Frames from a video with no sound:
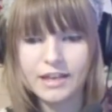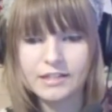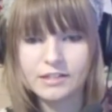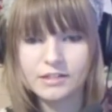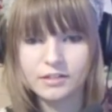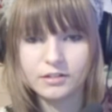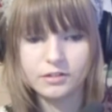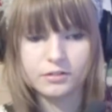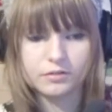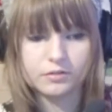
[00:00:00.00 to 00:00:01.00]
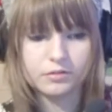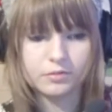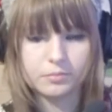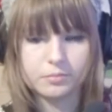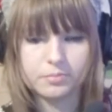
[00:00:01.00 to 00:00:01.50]
is
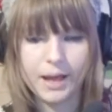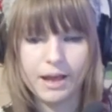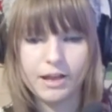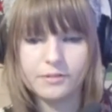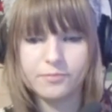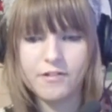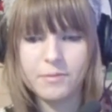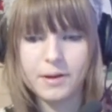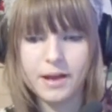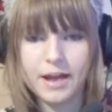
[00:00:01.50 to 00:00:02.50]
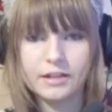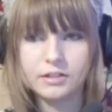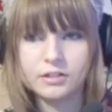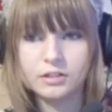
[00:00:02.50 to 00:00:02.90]
bad, very bad.